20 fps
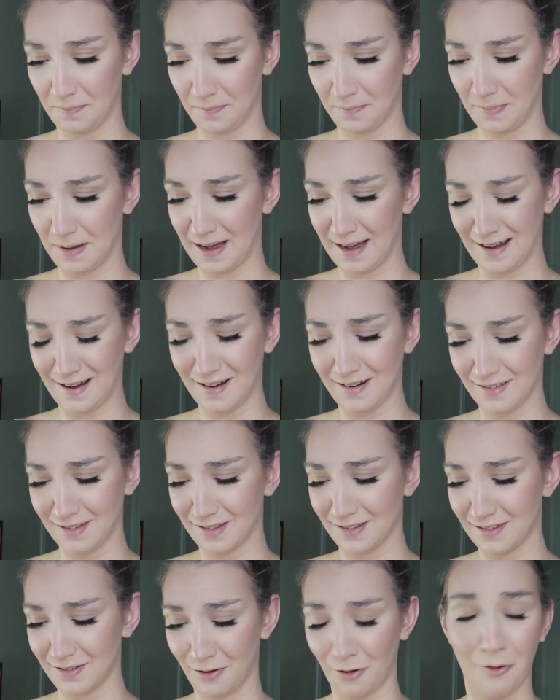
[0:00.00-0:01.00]

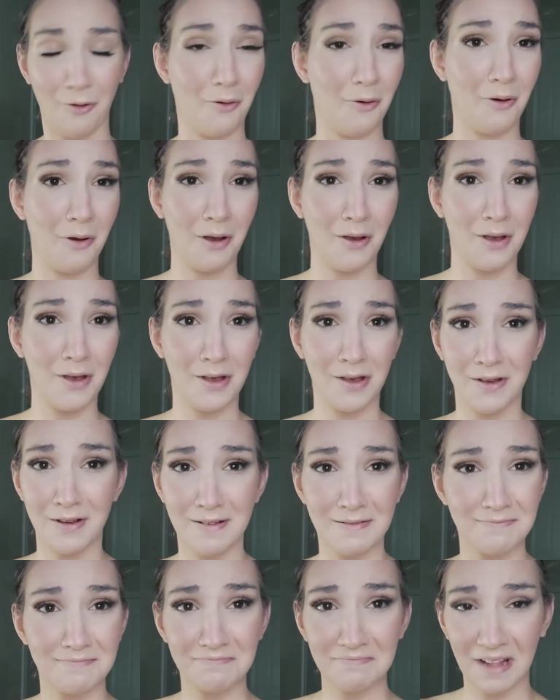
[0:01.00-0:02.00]
Pears,
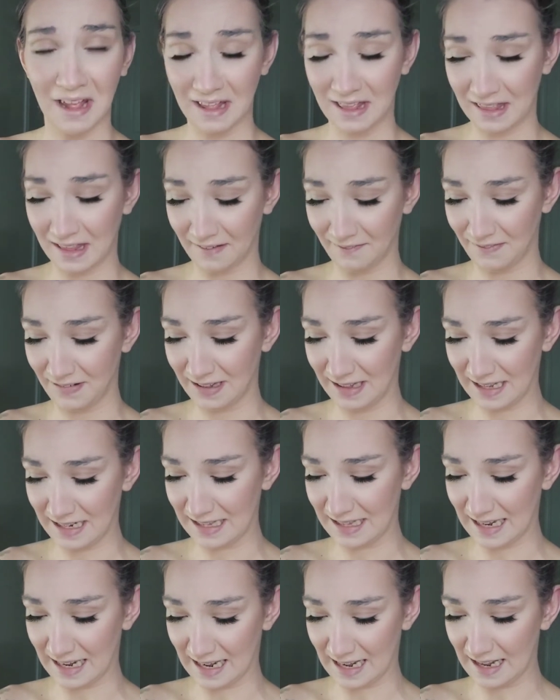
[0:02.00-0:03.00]
something
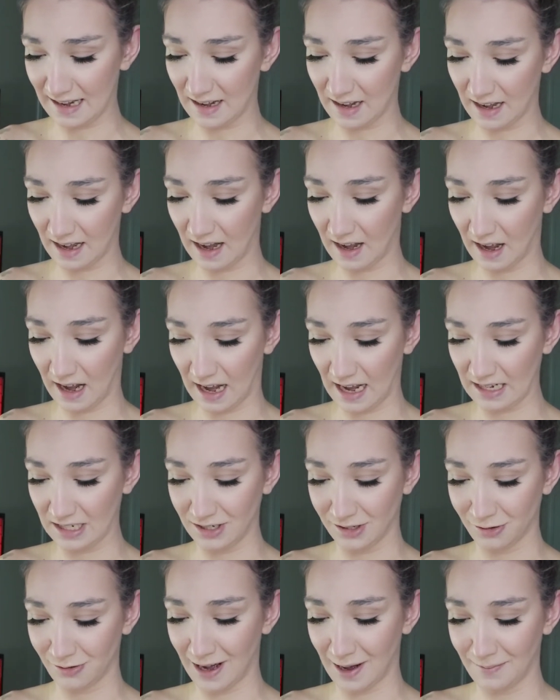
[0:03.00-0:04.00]
like that. I
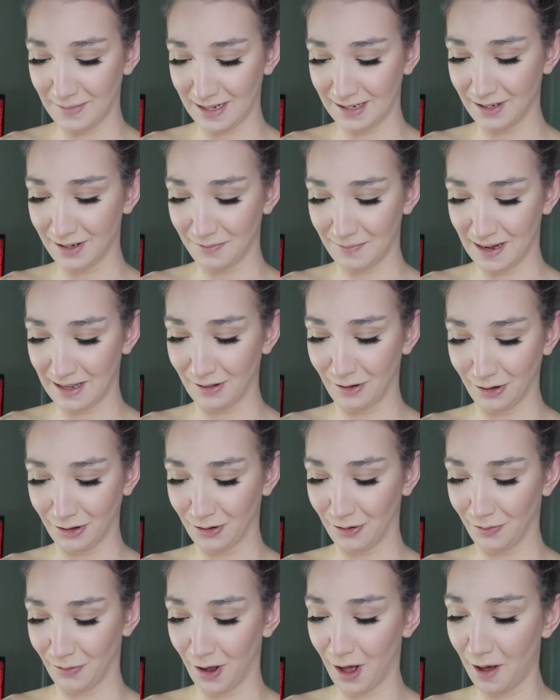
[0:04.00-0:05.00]
just grabbed it to my
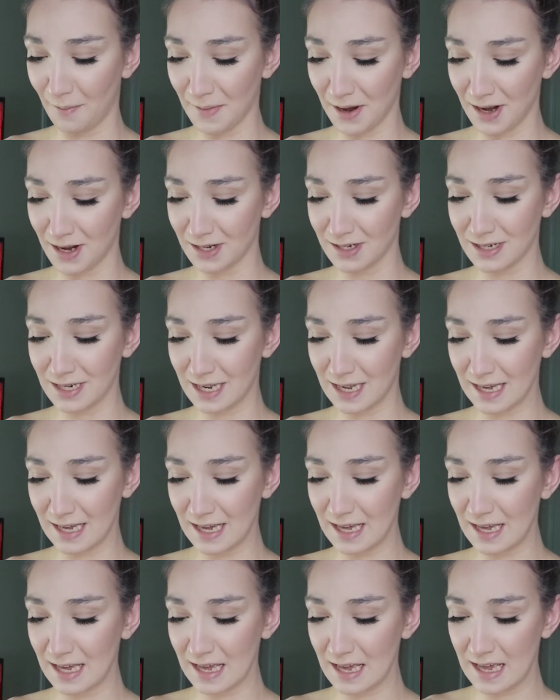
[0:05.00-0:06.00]
local Walmart
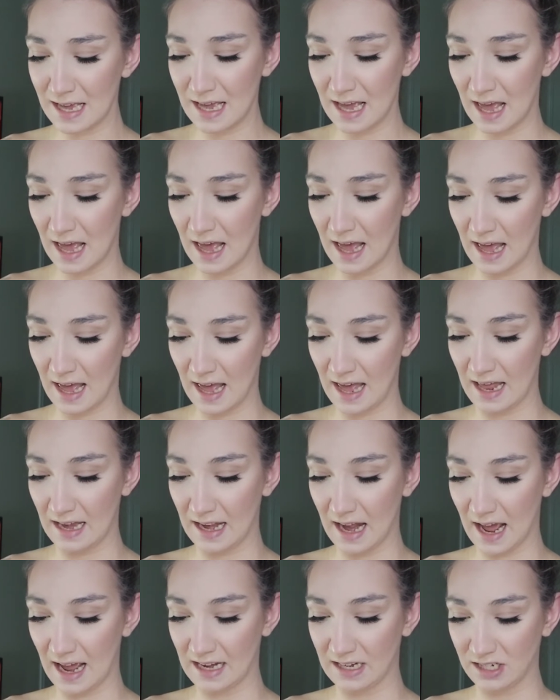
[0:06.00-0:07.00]
and
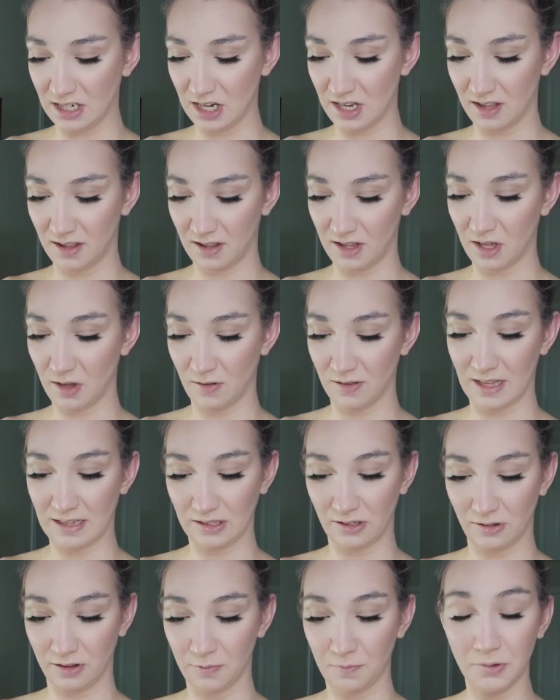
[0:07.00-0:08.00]
I just use a
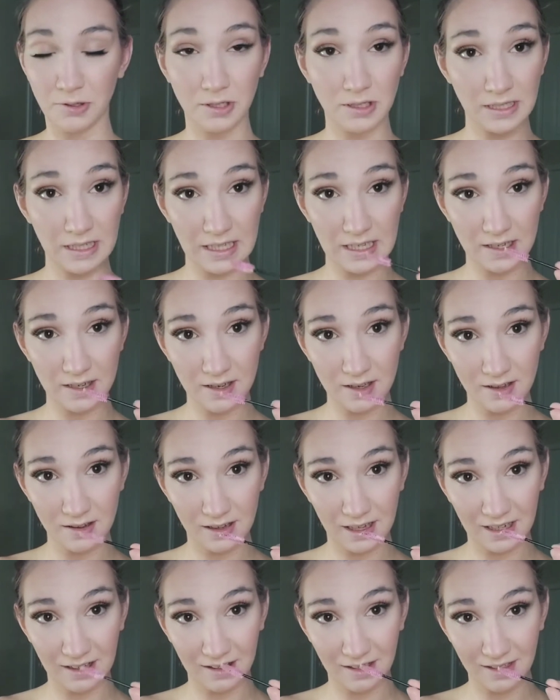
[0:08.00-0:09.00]
little spoolie
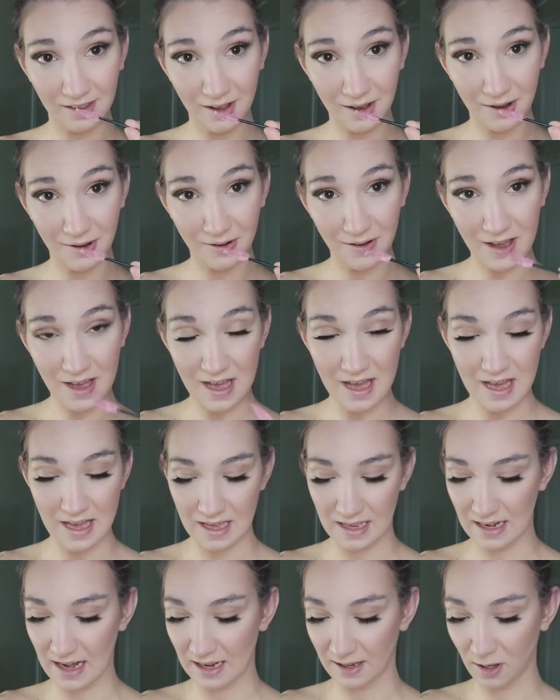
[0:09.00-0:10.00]
like so,
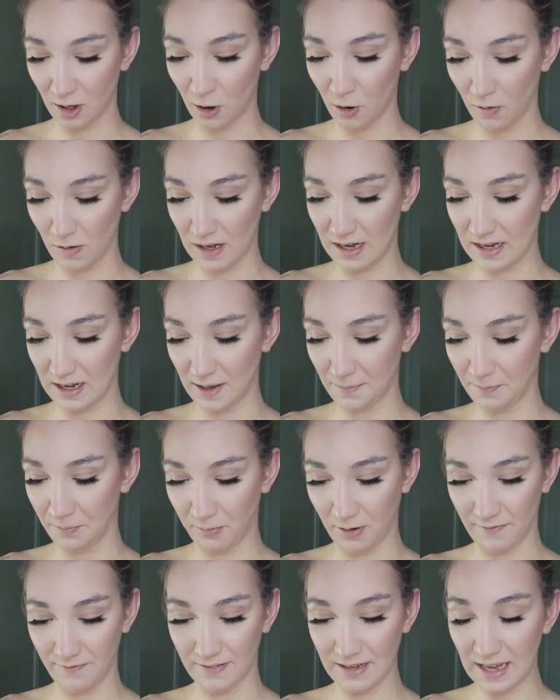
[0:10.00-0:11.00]
and I coat it up
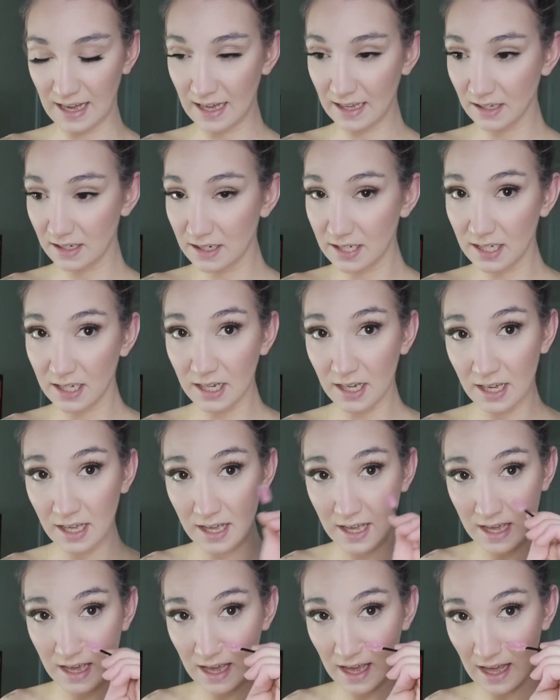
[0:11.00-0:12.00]
with that,
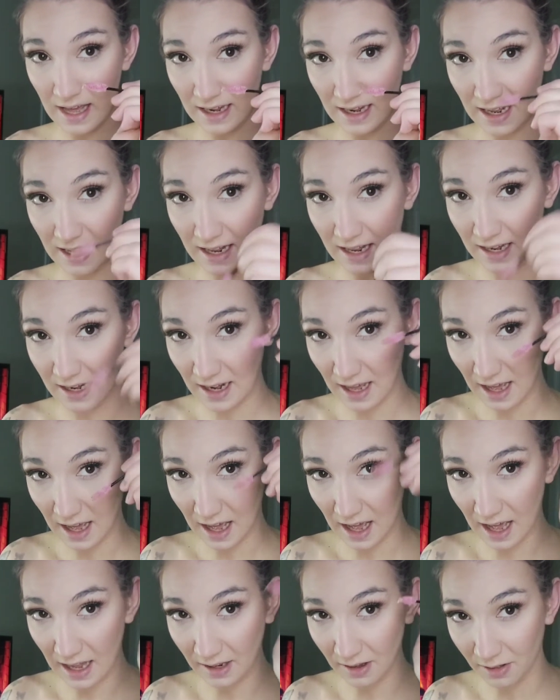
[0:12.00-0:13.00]
and then
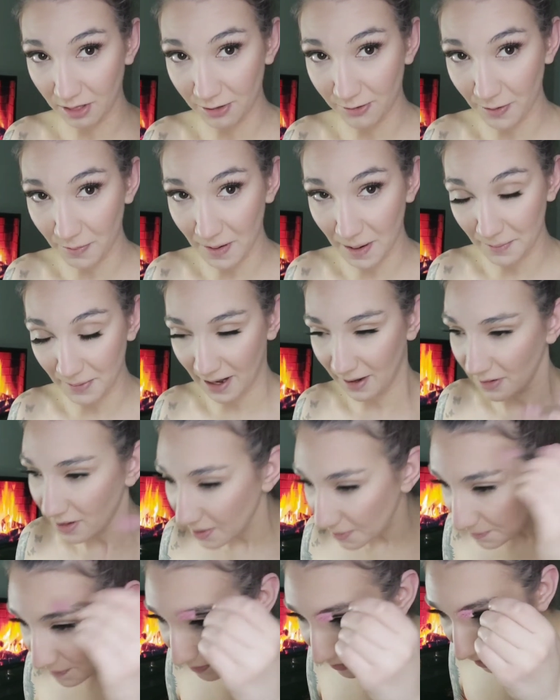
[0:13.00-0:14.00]
I go through my brows.
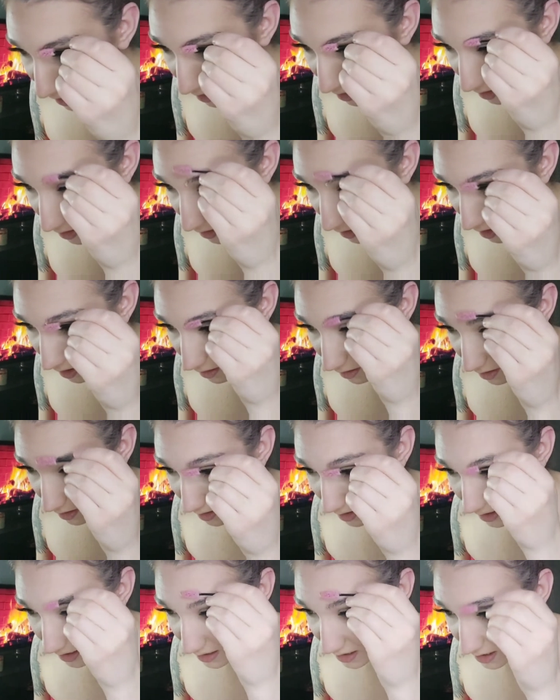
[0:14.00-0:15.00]
So
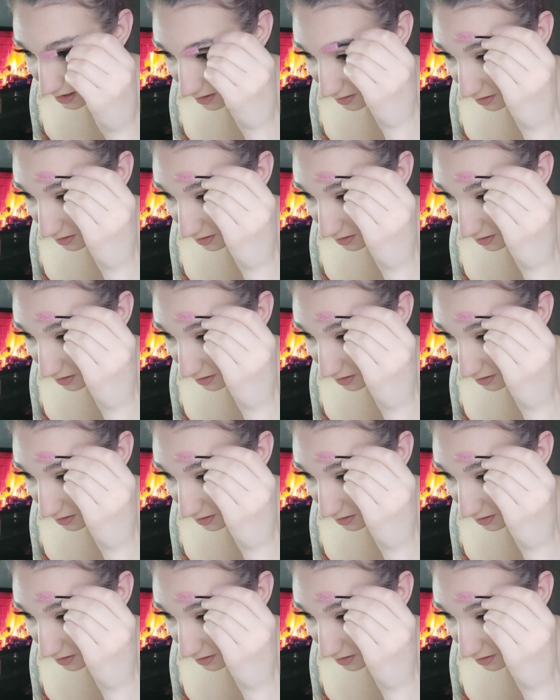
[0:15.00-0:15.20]
I just